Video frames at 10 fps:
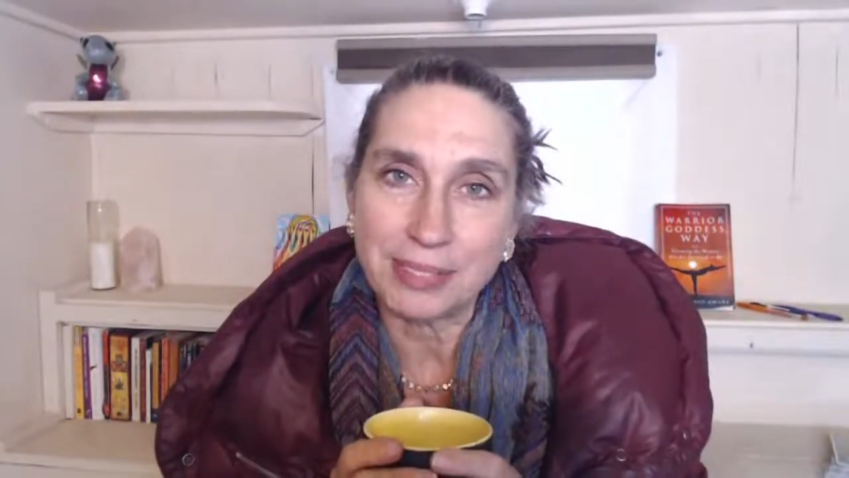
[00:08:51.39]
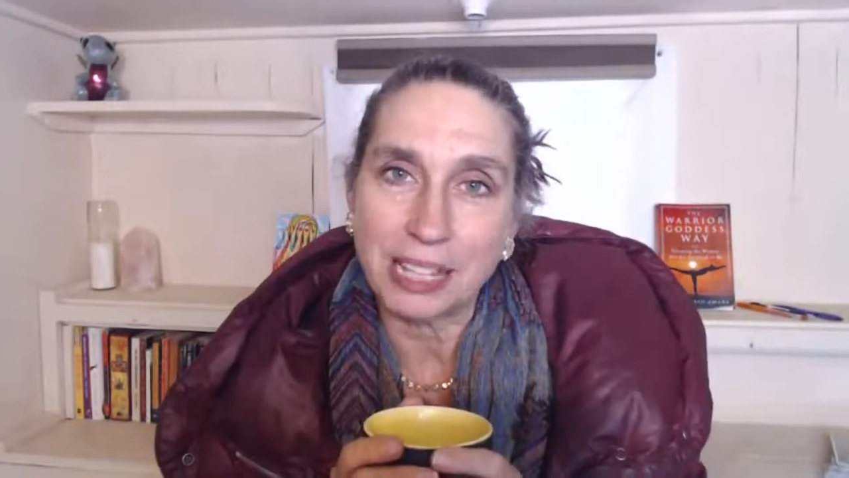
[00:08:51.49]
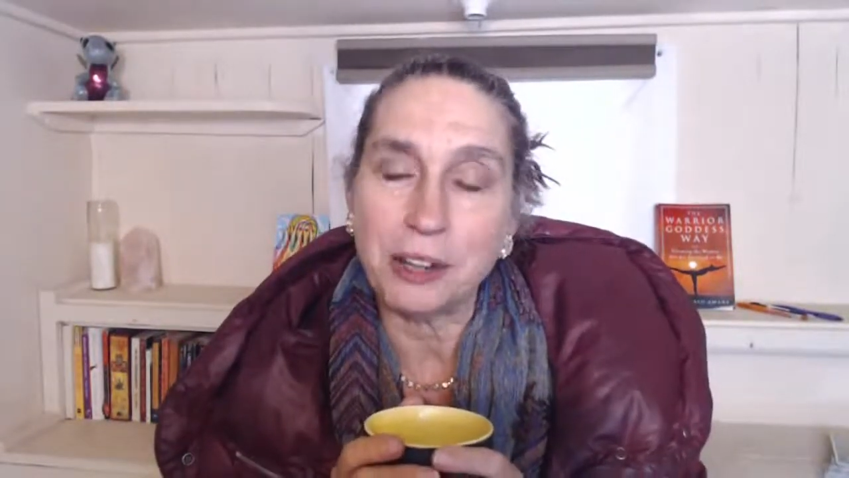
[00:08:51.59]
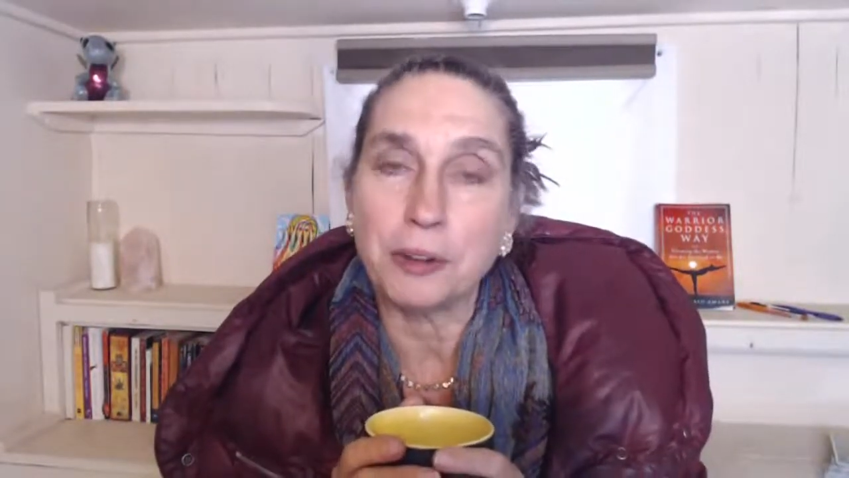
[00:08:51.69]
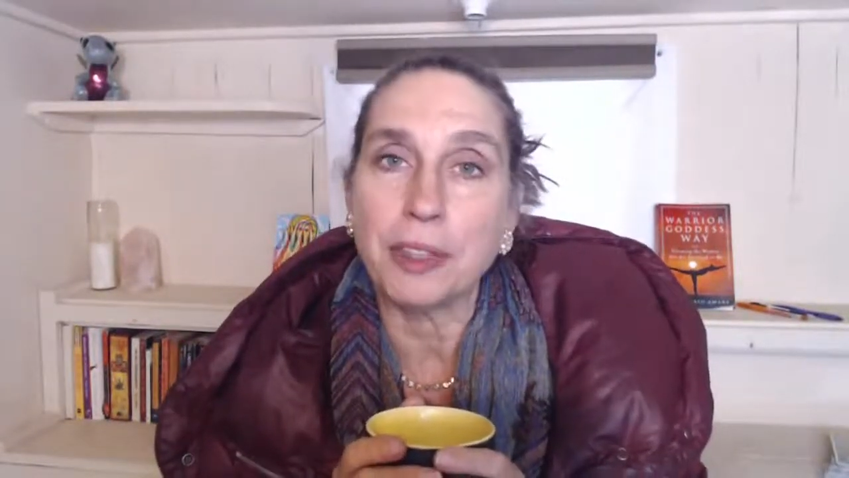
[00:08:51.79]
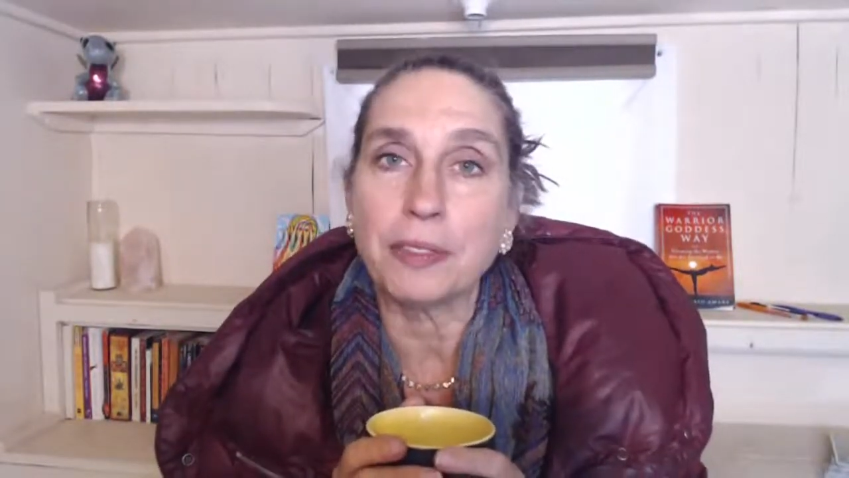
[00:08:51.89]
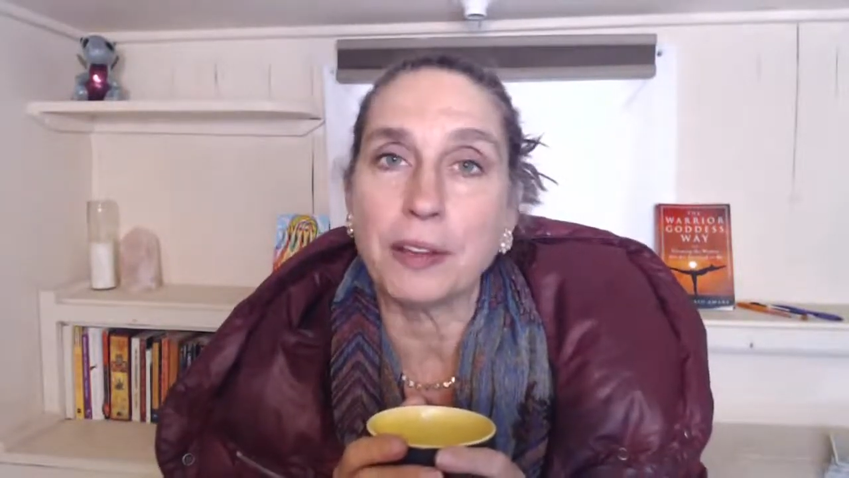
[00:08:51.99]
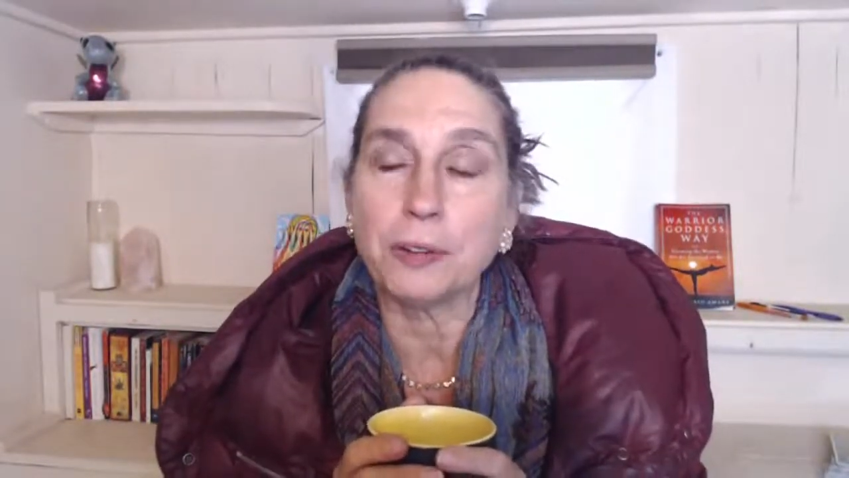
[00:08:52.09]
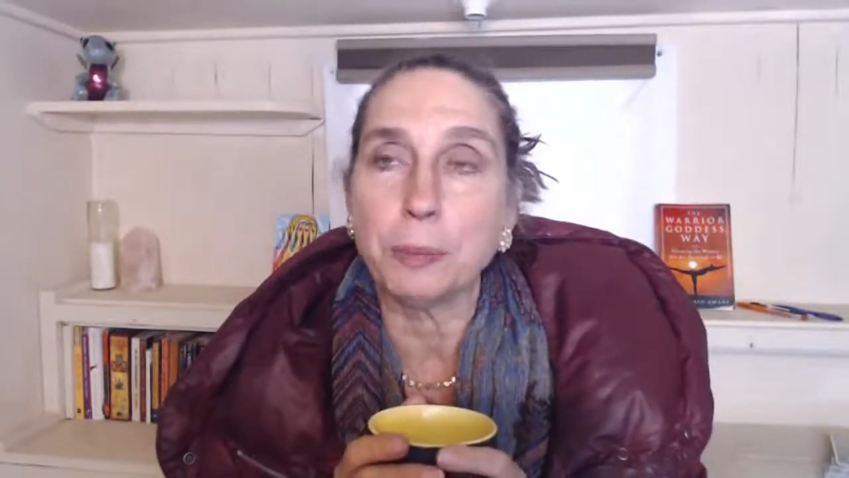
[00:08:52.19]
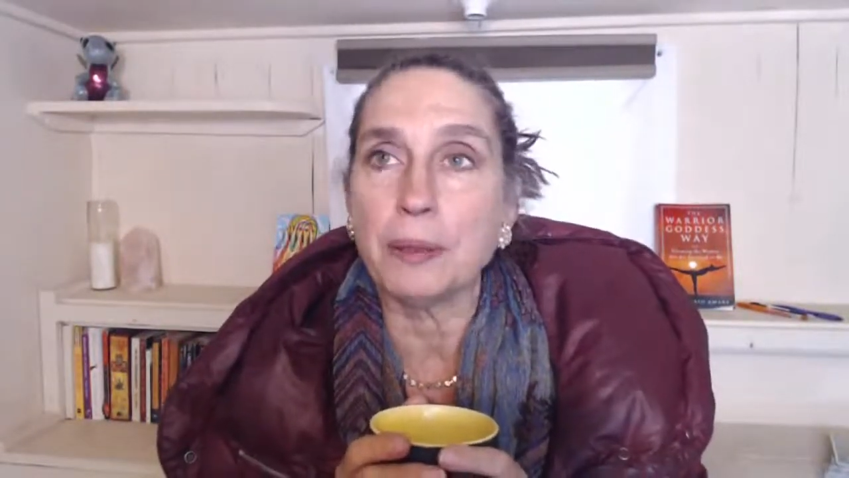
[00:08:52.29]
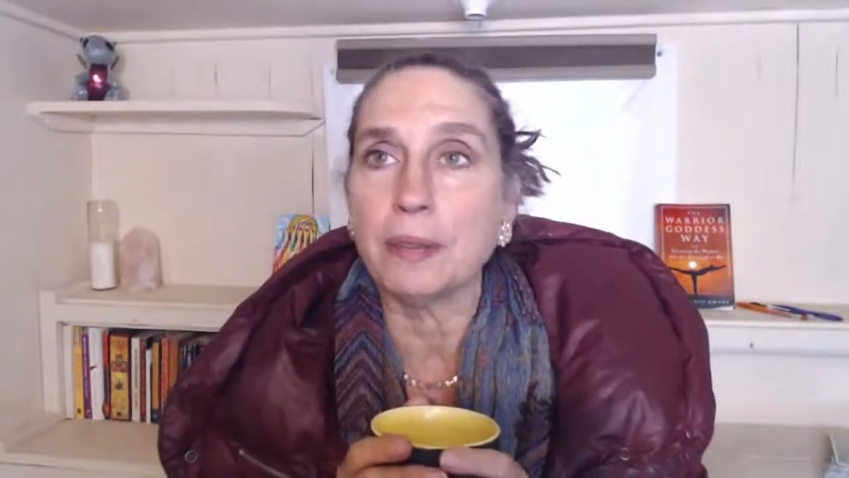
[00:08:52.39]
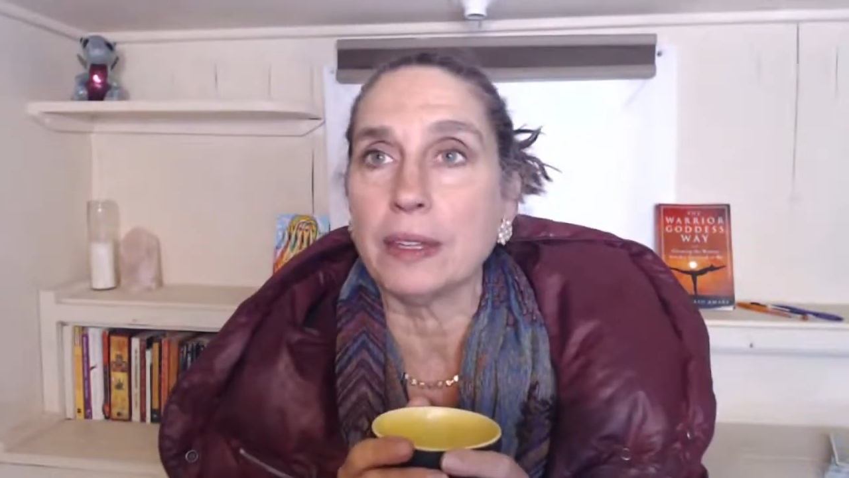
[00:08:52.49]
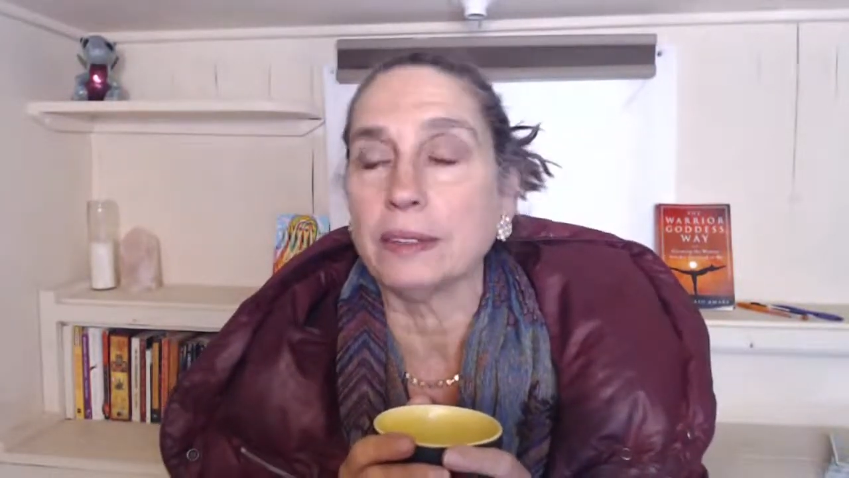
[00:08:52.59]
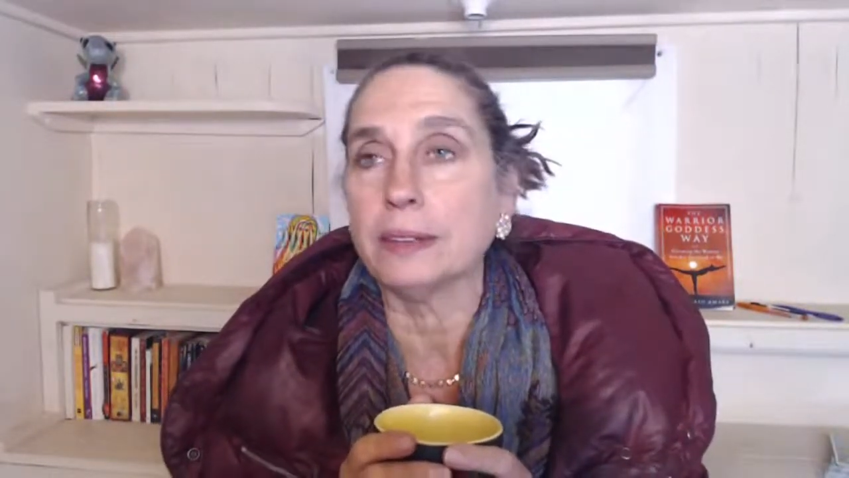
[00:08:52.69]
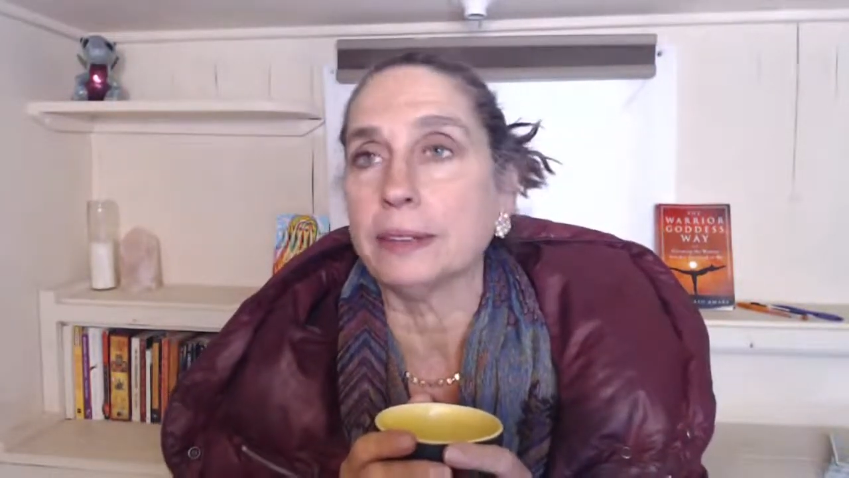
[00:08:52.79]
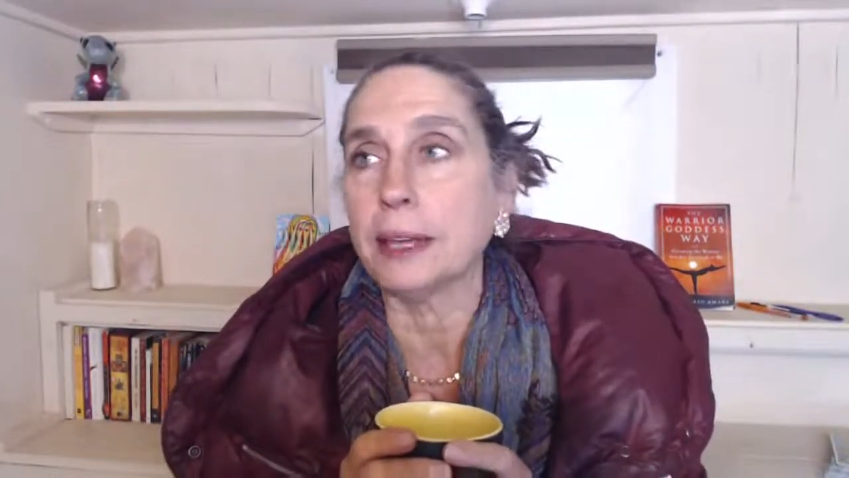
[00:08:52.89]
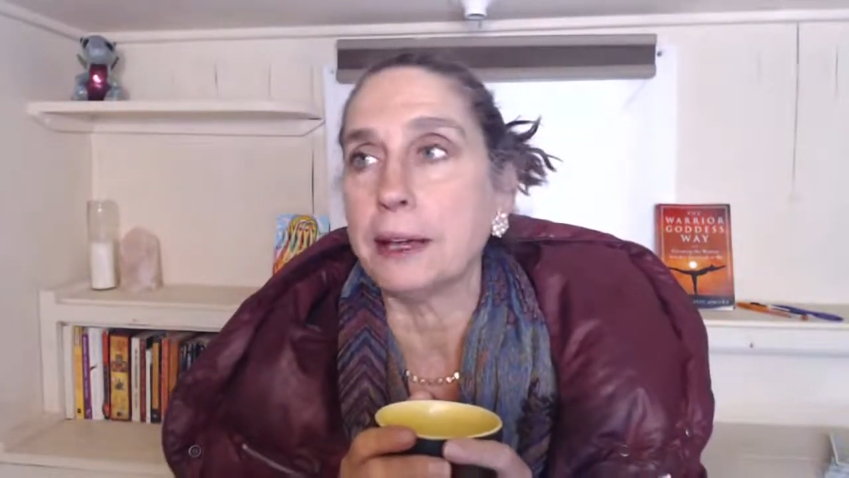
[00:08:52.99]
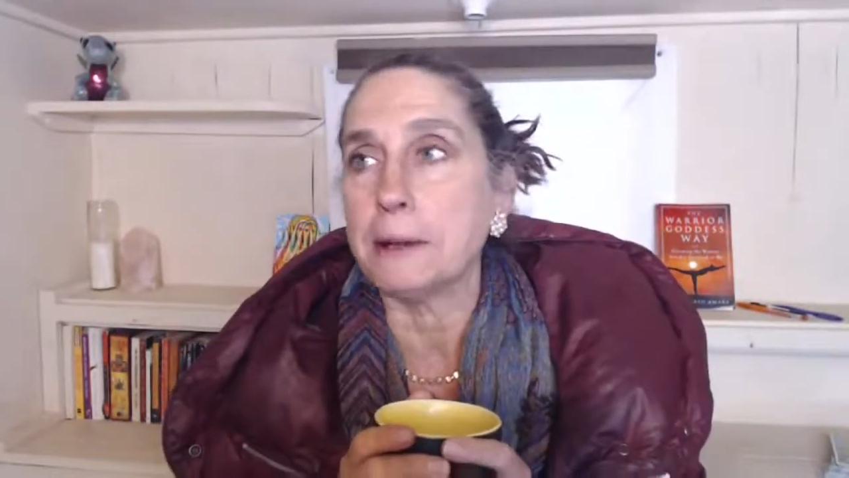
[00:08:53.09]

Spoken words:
I know that there's been this